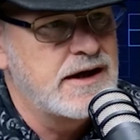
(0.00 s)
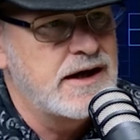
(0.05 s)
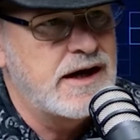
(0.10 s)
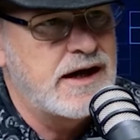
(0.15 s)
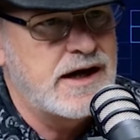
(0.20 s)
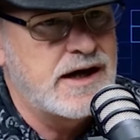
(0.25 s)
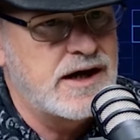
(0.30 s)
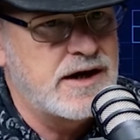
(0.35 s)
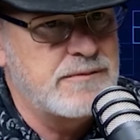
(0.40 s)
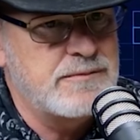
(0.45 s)

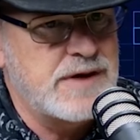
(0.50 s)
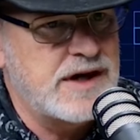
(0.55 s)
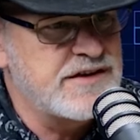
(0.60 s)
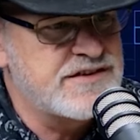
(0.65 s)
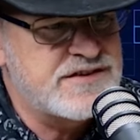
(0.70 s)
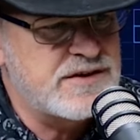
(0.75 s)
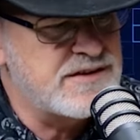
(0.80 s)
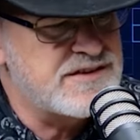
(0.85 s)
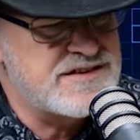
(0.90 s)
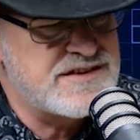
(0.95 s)
Um, and
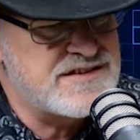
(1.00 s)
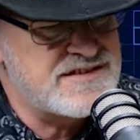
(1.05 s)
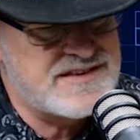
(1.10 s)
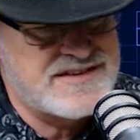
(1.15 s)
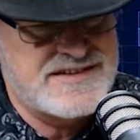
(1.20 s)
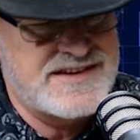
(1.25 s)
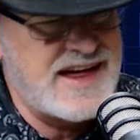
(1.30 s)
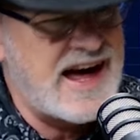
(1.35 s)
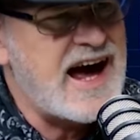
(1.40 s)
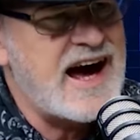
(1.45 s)
so it's
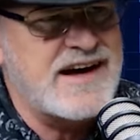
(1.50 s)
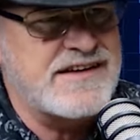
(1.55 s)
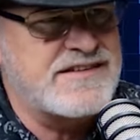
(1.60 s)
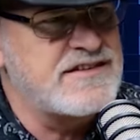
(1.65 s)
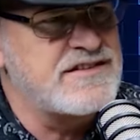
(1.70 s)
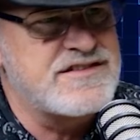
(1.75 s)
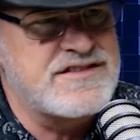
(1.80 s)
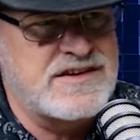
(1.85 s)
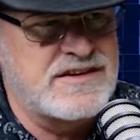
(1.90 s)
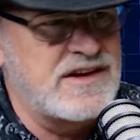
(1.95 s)
just that
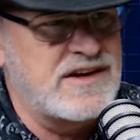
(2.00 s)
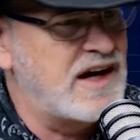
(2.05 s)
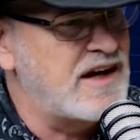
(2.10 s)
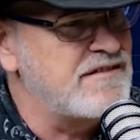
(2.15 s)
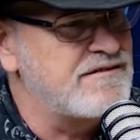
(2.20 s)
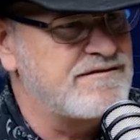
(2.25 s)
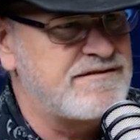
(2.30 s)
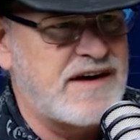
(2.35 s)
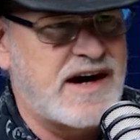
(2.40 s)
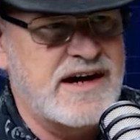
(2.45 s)
there's a lot
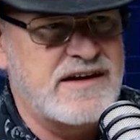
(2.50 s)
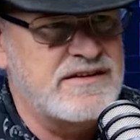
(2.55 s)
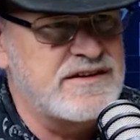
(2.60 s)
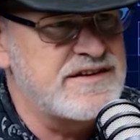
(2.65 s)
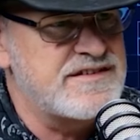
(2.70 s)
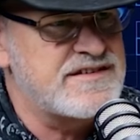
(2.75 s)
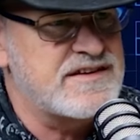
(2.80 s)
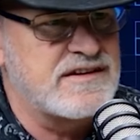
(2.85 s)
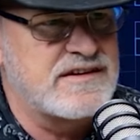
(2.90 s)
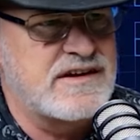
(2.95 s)
of
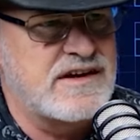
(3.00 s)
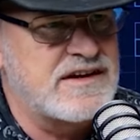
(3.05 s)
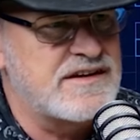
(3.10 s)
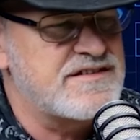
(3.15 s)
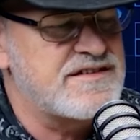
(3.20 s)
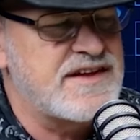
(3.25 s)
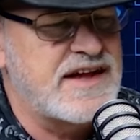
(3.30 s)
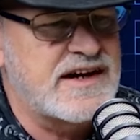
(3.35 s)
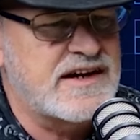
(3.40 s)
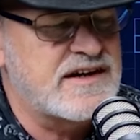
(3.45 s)
violence, a lot of
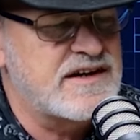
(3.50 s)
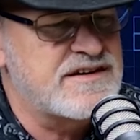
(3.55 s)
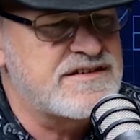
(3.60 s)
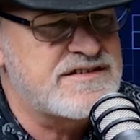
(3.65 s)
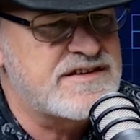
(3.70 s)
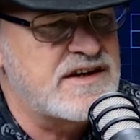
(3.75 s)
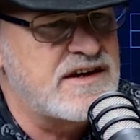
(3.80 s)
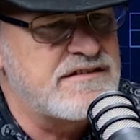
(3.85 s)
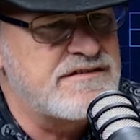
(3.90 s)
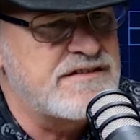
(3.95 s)
that kind of
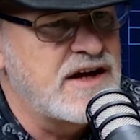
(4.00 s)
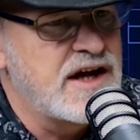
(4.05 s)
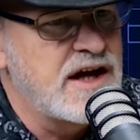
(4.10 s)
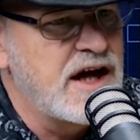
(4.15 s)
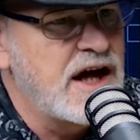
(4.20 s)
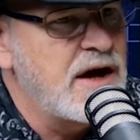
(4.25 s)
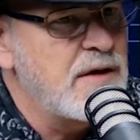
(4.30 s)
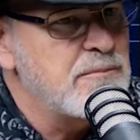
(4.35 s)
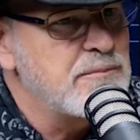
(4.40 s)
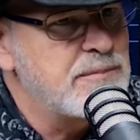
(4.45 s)

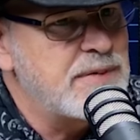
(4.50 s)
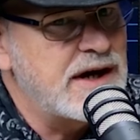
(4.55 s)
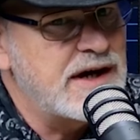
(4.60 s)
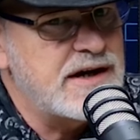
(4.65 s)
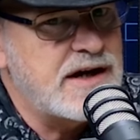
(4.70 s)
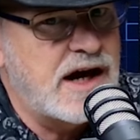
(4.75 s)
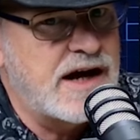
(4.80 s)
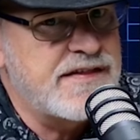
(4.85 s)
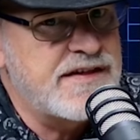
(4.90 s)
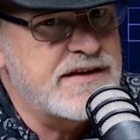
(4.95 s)
stuff. But
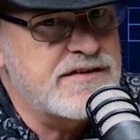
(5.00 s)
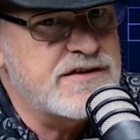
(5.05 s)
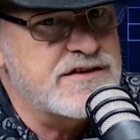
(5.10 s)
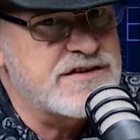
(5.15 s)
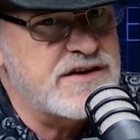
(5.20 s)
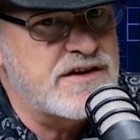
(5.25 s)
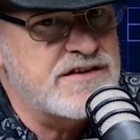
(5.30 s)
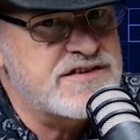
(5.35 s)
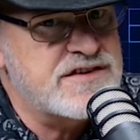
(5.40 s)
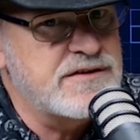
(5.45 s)
I think there's
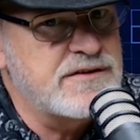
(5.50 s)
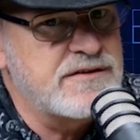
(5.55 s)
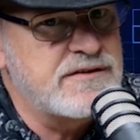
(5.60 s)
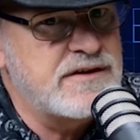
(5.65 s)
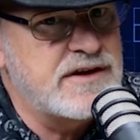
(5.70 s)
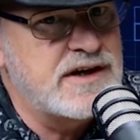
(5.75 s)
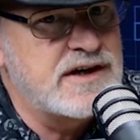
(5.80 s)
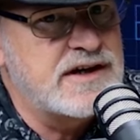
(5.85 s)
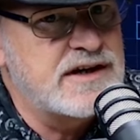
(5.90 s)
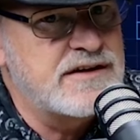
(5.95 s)
also
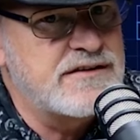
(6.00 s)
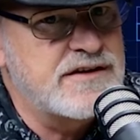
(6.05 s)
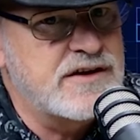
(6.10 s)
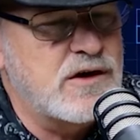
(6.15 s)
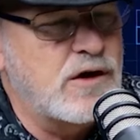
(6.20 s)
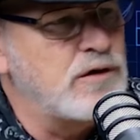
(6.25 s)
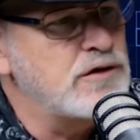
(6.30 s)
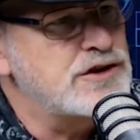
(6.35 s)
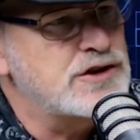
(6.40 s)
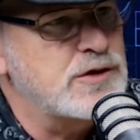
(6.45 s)
uh, the
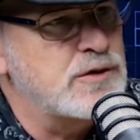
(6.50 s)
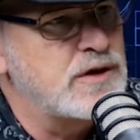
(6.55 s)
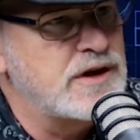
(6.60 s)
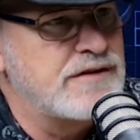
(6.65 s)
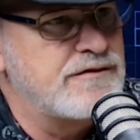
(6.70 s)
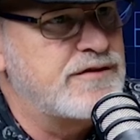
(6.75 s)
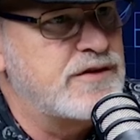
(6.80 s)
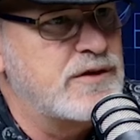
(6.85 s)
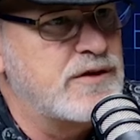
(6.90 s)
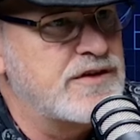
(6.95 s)
cultural
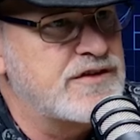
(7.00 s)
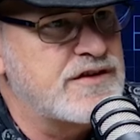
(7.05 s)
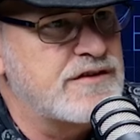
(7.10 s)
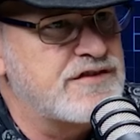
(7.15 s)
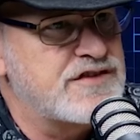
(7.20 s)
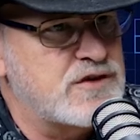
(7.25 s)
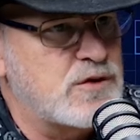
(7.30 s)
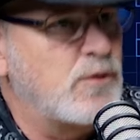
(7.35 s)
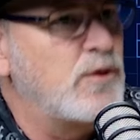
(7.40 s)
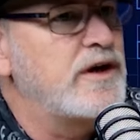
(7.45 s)
influence of
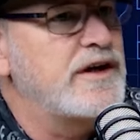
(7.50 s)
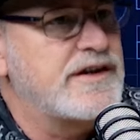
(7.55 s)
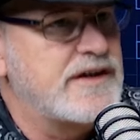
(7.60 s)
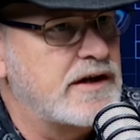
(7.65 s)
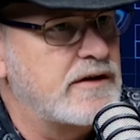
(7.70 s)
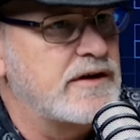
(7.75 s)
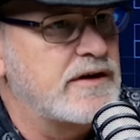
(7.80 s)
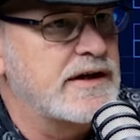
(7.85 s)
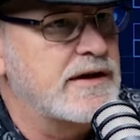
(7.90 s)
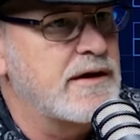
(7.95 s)

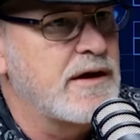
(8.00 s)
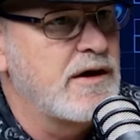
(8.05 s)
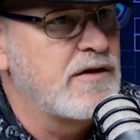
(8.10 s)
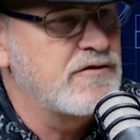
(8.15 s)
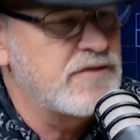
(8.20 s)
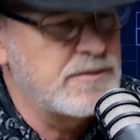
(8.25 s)
storytelling from